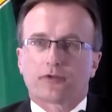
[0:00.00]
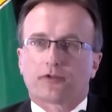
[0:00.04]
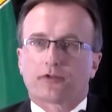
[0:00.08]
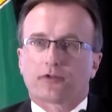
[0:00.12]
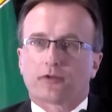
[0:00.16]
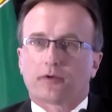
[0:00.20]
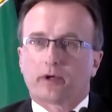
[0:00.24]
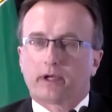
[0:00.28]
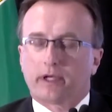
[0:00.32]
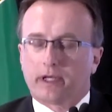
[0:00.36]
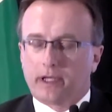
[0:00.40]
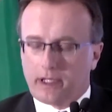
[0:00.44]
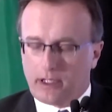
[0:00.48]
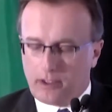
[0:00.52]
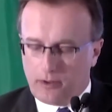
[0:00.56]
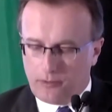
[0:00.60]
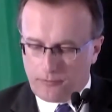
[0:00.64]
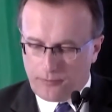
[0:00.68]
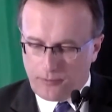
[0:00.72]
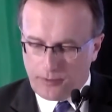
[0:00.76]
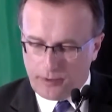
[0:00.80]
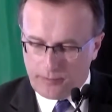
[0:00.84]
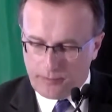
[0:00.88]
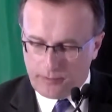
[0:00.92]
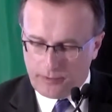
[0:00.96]
for screening
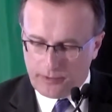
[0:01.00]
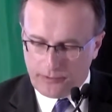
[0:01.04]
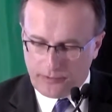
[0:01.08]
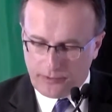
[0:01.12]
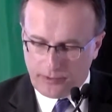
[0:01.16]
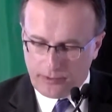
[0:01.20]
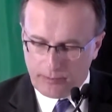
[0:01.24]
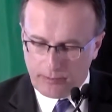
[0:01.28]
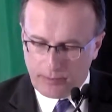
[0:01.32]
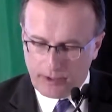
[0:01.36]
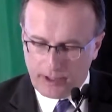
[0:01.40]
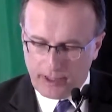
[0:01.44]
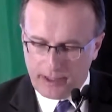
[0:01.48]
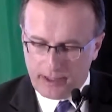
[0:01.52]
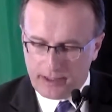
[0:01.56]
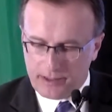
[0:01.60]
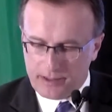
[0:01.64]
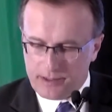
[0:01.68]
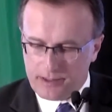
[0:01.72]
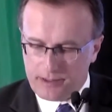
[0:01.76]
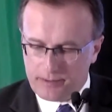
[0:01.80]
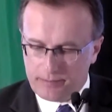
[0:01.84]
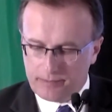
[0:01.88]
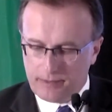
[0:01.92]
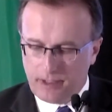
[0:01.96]
out frivolous
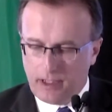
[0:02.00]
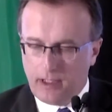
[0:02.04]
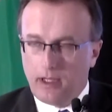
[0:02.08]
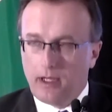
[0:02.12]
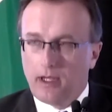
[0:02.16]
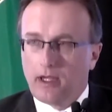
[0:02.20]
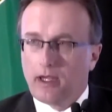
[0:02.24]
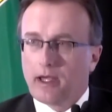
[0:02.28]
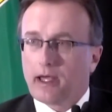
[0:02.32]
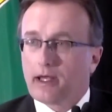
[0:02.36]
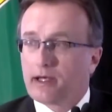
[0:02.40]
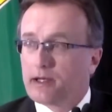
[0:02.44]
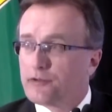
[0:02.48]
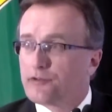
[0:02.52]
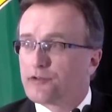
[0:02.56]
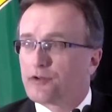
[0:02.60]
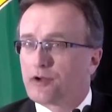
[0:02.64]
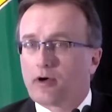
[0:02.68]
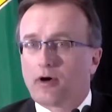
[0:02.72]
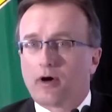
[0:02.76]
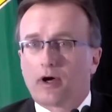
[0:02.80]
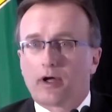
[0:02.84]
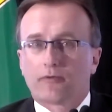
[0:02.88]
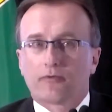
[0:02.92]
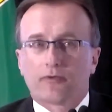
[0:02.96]
complaints, and it's
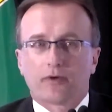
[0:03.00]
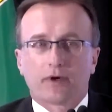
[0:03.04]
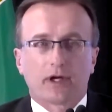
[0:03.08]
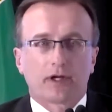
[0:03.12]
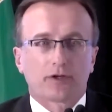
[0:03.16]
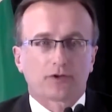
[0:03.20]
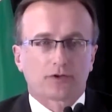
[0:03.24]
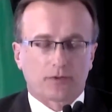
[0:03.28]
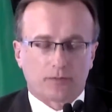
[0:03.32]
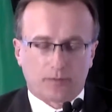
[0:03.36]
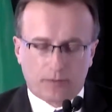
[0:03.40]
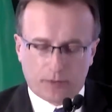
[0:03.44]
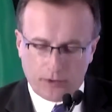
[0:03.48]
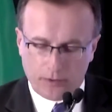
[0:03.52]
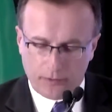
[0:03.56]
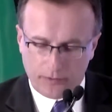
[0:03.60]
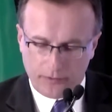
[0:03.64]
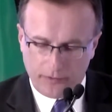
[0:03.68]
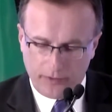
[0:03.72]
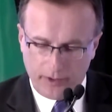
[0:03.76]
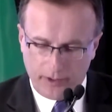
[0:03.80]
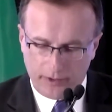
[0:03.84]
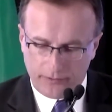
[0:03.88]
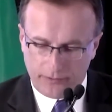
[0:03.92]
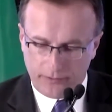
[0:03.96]
a confidential
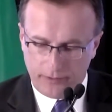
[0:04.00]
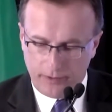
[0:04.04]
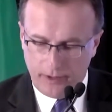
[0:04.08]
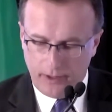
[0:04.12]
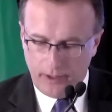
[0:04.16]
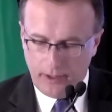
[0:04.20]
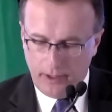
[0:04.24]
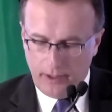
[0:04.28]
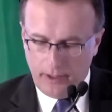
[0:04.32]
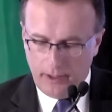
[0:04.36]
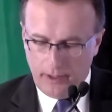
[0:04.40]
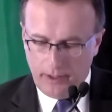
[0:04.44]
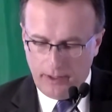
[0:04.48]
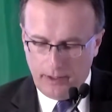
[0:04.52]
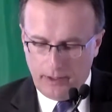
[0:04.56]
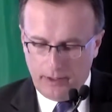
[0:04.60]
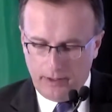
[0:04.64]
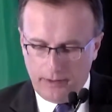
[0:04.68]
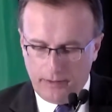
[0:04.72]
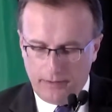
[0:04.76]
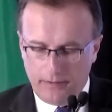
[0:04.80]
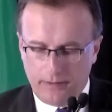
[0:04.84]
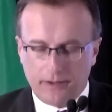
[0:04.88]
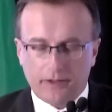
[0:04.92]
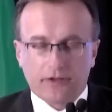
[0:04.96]
process.
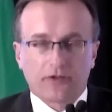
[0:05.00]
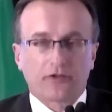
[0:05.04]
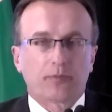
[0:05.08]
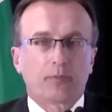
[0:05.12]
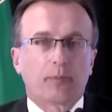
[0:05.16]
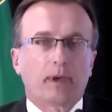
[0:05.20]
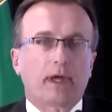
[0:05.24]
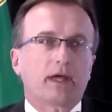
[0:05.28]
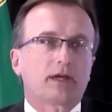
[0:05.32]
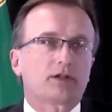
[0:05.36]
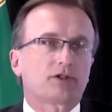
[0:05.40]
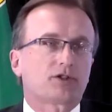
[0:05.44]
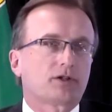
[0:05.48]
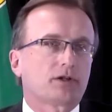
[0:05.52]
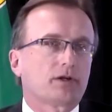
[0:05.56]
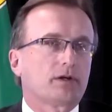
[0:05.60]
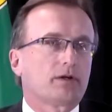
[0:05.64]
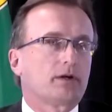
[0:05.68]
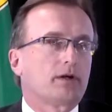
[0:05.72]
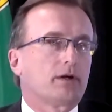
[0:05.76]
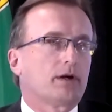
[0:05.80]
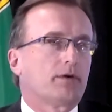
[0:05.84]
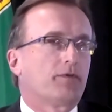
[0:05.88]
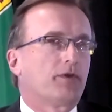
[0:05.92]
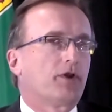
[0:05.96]
The
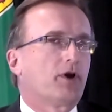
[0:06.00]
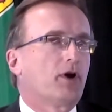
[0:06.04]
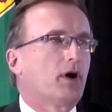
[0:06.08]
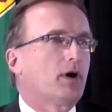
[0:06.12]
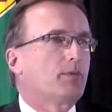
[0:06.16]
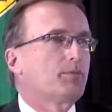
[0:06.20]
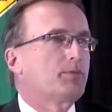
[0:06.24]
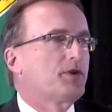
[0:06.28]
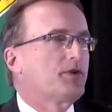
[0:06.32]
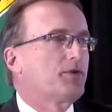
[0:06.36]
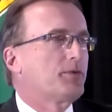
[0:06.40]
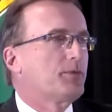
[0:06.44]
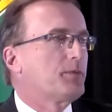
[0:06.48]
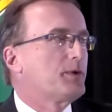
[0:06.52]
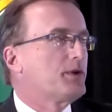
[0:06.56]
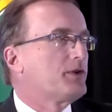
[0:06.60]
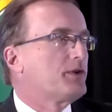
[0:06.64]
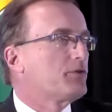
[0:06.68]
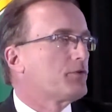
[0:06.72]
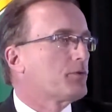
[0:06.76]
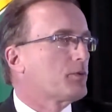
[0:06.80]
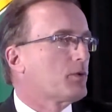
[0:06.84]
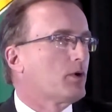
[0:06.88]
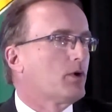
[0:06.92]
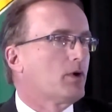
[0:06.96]
expansion of the
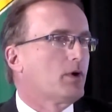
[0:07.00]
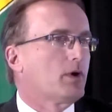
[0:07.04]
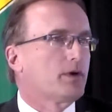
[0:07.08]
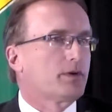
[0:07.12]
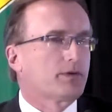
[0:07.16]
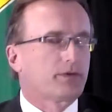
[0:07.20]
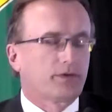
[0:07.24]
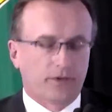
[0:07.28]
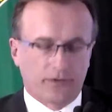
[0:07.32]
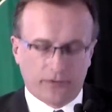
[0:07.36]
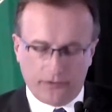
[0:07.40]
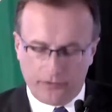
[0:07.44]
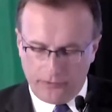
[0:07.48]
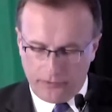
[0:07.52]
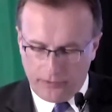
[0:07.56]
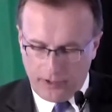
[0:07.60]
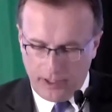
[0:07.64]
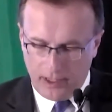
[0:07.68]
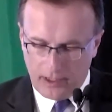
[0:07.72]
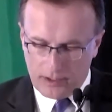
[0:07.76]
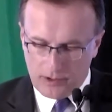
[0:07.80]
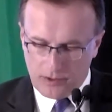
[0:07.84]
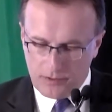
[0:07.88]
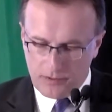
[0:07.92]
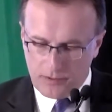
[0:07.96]
Ombudsman's role to
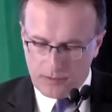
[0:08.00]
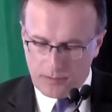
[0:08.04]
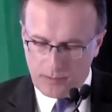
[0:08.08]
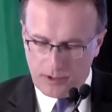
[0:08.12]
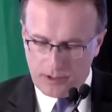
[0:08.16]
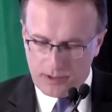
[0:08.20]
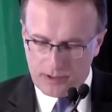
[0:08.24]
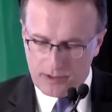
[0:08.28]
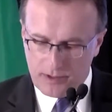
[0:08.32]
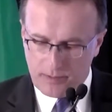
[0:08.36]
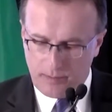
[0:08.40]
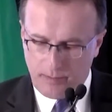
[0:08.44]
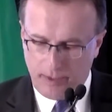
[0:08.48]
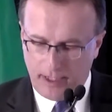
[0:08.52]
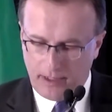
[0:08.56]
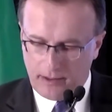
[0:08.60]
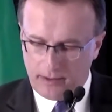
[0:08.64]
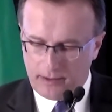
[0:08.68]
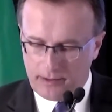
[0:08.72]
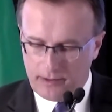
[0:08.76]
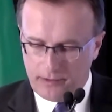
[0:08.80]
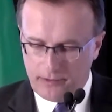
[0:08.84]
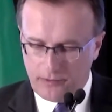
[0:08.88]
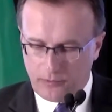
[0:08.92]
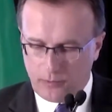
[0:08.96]
Saskatchewan's
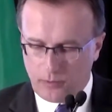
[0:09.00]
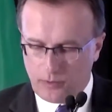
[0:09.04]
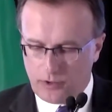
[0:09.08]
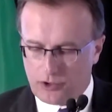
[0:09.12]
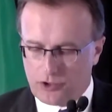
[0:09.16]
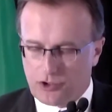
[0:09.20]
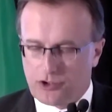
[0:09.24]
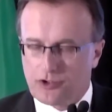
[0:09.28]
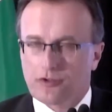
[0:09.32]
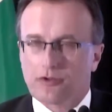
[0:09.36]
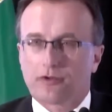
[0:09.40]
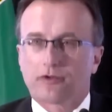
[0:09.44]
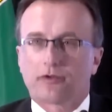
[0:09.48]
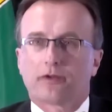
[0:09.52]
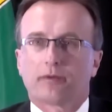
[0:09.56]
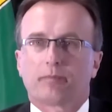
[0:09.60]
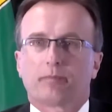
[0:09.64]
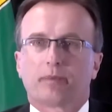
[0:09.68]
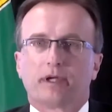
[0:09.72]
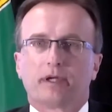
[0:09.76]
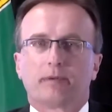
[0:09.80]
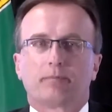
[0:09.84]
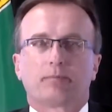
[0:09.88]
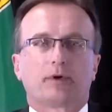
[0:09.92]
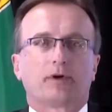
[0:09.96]
municipalities will assure the
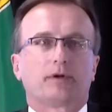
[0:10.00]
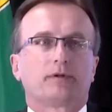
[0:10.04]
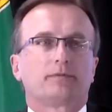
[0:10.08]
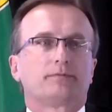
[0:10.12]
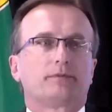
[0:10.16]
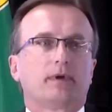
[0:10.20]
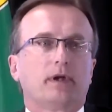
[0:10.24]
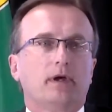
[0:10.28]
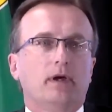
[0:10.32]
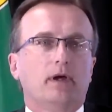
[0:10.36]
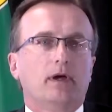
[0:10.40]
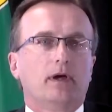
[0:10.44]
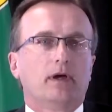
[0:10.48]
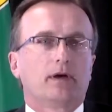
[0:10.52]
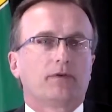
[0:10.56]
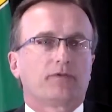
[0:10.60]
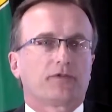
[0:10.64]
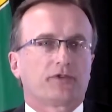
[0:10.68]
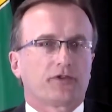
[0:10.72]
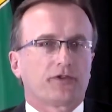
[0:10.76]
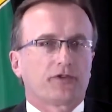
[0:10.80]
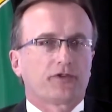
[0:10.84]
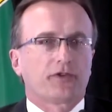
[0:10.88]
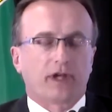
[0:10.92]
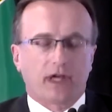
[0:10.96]
people
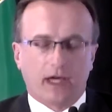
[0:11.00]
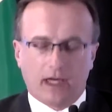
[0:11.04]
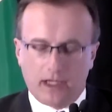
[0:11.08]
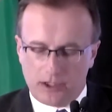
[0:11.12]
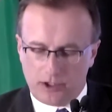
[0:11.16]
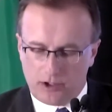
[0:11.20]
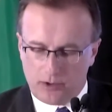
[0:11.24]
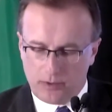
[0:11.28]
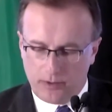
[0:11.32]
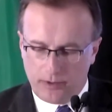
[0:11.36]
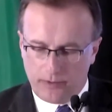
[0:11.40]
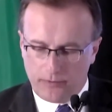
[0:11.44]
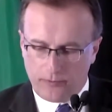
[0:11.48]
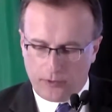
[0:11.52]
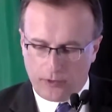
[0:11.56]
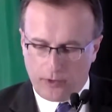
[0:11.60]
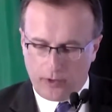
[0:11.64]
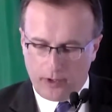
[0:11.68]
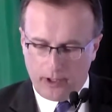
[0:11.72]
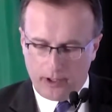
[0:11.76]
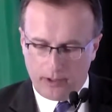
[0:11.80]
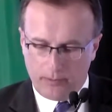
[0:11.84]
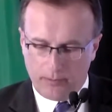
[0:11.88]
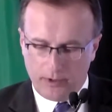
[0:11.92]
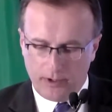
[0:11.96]
of Saskatchewan of
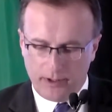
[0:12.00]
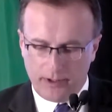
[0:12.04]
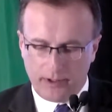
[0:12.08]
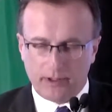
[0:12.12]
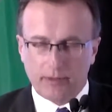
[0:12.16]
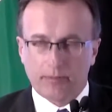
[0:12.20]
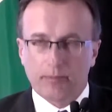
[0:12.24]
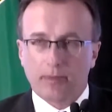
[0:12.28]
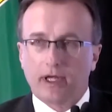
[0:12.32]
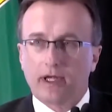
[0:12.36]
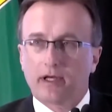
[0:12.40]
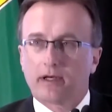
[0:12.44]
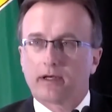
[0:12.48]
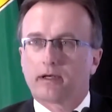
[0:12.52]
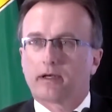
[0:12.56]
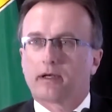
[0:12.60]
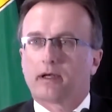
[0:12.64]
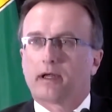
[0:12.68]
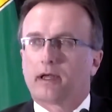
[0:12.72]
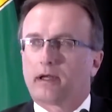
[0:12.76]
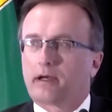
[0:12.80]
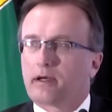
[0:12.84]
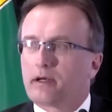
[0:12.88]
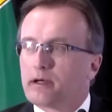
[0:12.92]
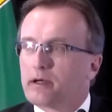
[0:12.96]
credible, independent,
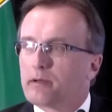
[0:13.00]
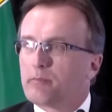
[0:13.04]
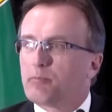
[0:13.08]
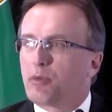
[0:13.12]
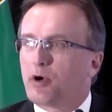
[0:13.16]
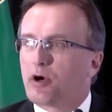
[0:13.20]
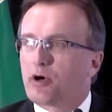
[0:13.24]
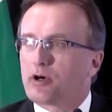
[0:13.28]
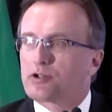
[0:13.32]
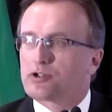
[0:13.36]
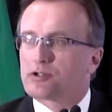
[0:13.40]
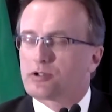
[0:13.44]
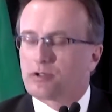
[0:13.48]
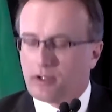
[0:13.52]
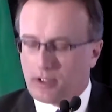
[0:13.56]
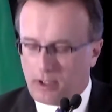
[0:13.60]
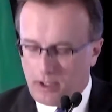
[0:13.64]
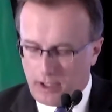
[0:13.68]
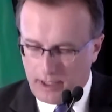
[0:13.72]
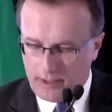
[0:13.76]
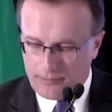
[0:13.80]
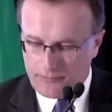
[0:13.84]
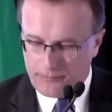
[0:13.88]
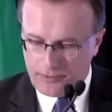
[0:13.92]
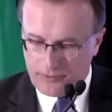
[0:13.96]
and an impartial
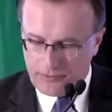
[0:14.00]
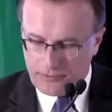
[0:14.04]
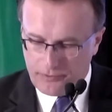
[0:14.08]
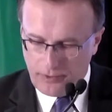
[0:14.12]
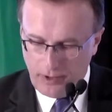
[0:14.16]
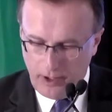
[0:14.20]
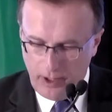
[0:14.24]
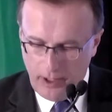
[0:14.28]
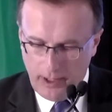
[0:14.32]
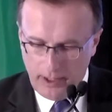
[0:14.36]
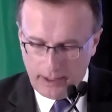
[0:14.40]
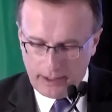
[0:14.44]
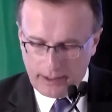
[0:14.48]
office